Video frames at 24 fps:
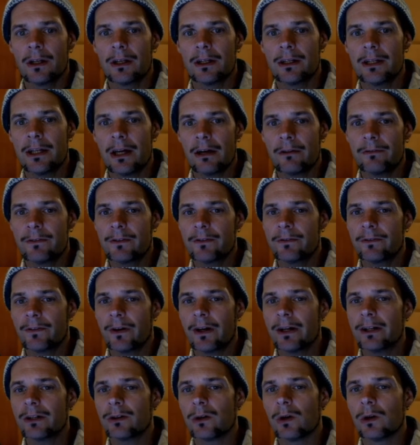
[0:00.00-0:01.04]
now, if you
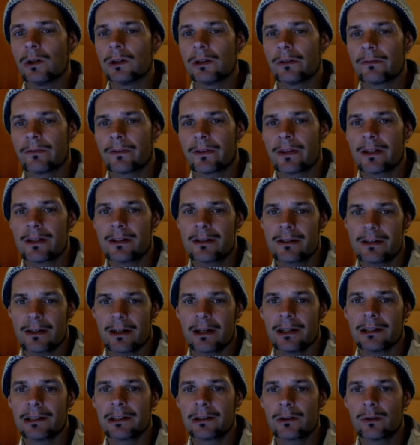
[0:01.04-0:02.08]
find all of this
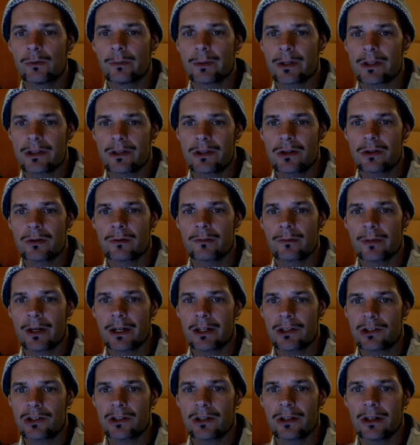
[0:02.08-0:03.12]
a little bit too
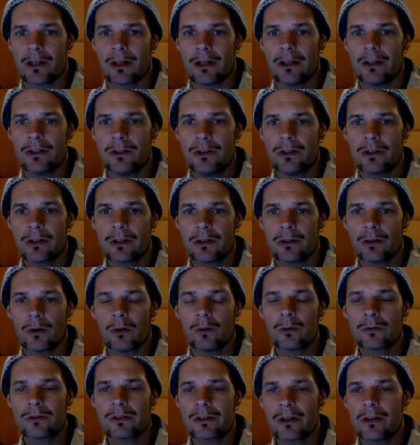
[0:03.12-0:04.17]
much, you can
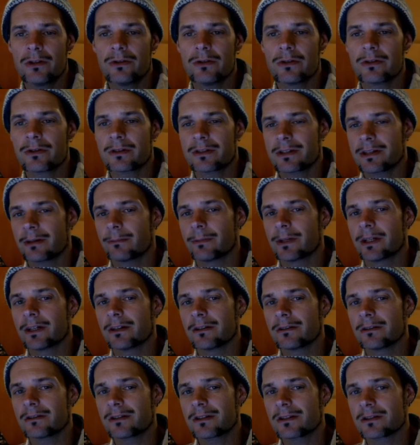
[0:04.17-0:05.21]
also use someone
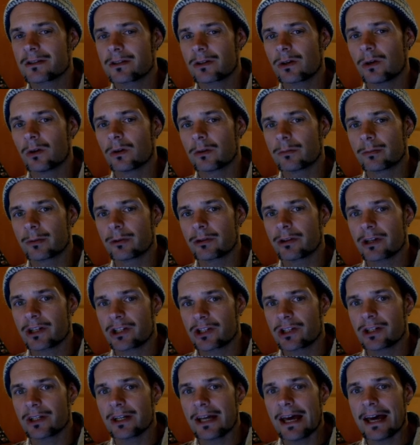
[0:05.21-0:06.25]
else's chord
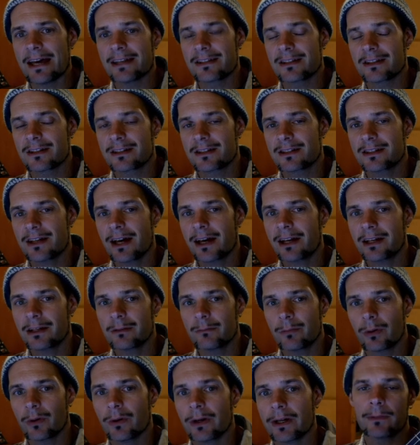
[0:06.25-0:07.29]
progression as a starting
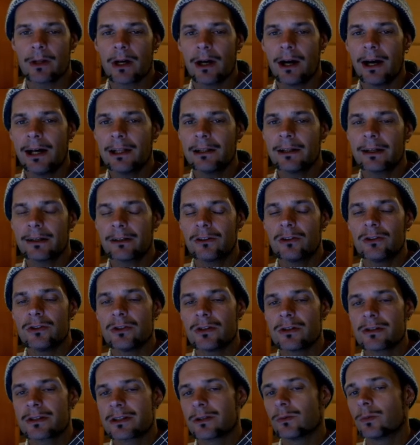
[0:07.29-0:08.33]
point. I like to
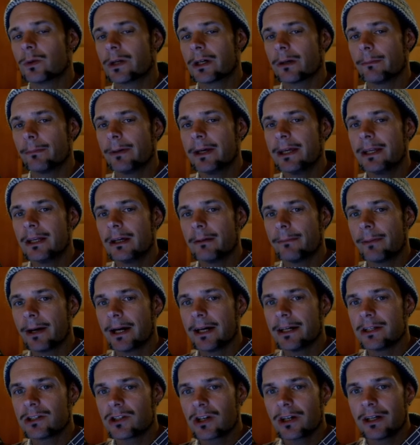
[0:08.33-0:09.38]
use the Wikipedia
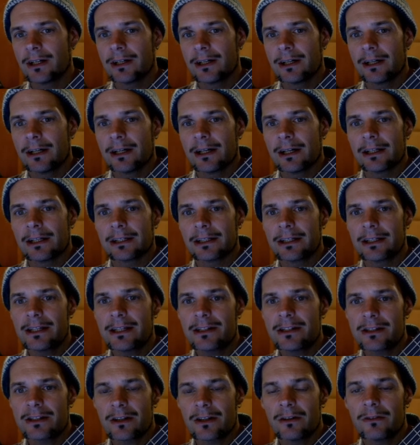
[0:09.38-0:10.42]
page
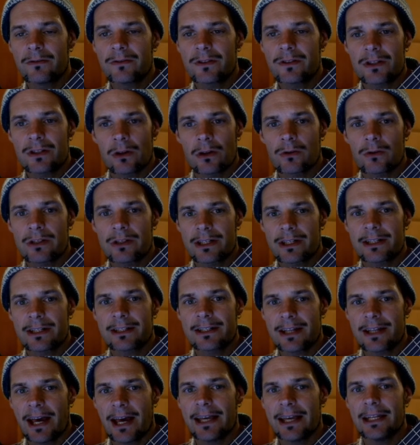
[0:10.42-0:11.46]
list of songs
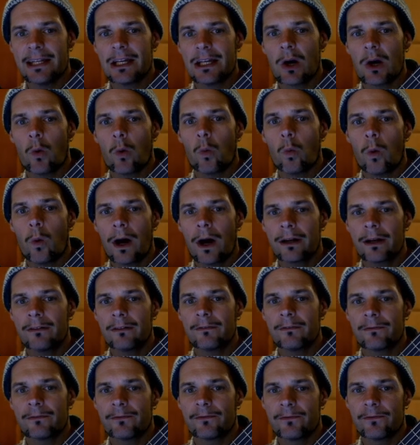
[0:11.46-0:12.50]
containing
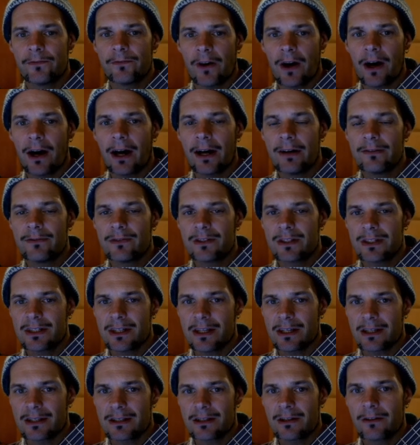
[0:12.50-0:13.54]
one five
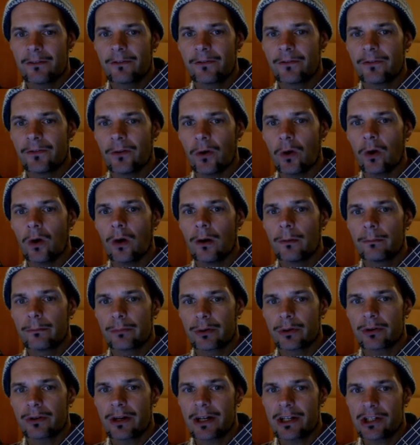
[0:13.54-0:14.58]
six four
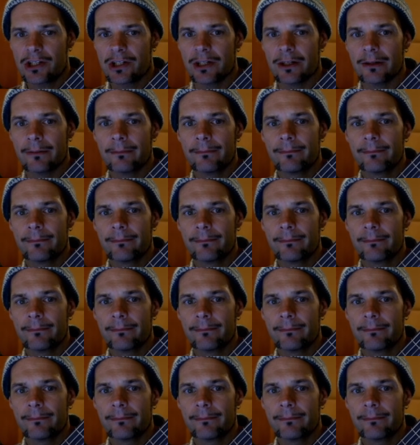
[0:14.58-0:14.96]
progression.